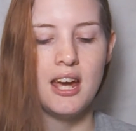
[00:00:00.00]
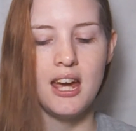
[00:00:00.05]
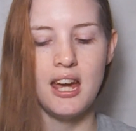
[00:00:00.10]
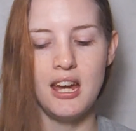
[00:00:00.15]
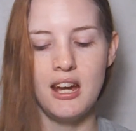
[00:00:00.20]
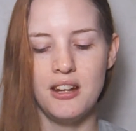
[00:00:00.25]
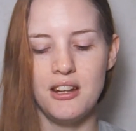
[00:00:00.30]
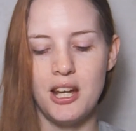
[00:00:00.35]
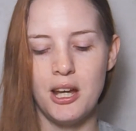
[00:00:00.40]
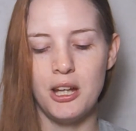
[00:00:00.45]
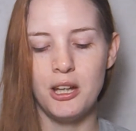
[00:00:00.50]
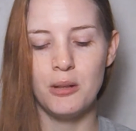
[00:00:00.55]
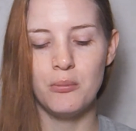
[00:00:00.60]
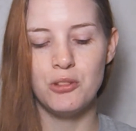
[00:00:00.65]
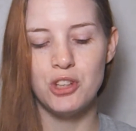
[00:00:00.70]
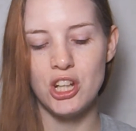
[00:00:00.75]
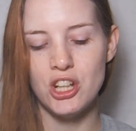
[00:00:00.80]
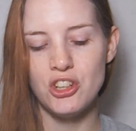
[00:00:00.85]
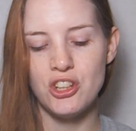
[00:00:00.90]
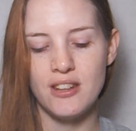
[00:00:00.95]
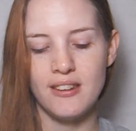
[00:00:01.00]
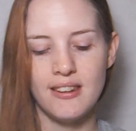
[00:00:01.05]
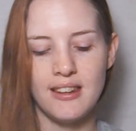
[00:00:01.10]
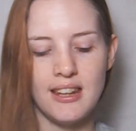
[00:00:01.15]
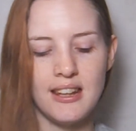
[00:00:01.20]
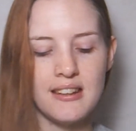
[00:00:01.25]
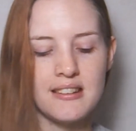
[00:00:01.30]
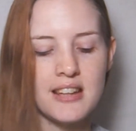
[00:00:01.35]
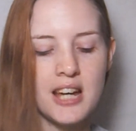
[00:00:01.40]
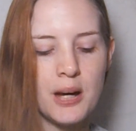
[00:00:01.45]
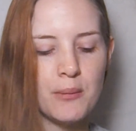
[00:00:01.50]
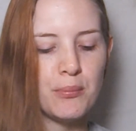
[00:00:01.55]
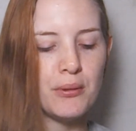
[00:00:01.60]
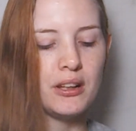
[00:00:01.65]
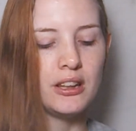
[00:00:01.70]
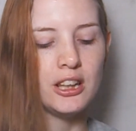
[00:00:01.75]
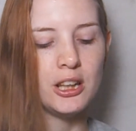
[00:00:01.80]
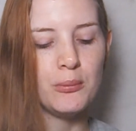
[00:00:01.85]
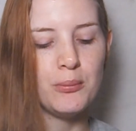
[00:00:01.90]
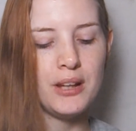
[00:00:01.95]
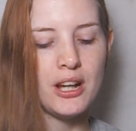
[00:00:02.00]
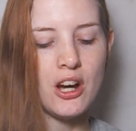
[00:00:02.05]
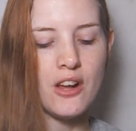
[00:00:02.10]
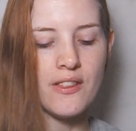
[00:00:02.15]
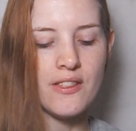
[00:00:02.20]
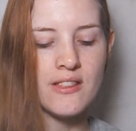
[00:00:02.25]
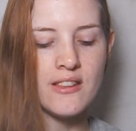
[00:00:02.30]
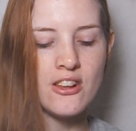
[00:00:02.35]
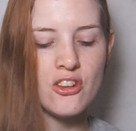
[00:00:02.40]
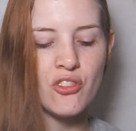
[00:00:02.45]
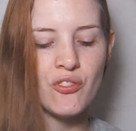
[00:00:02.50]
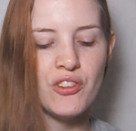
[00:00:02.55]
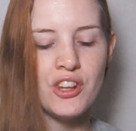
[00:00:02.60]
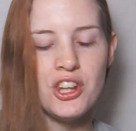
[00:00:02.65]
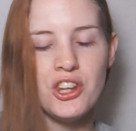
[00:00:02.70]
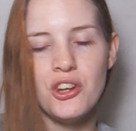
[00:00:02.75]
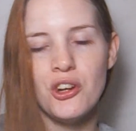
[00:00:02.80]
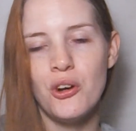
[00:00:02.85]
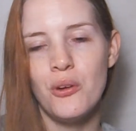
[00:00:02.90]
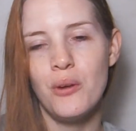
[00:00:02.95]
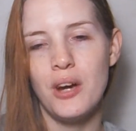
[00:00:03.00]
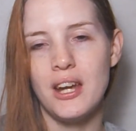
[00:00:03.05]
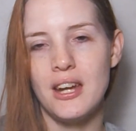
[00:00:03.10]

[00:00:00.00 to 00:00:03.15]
And I am changing things up a little bit on this video,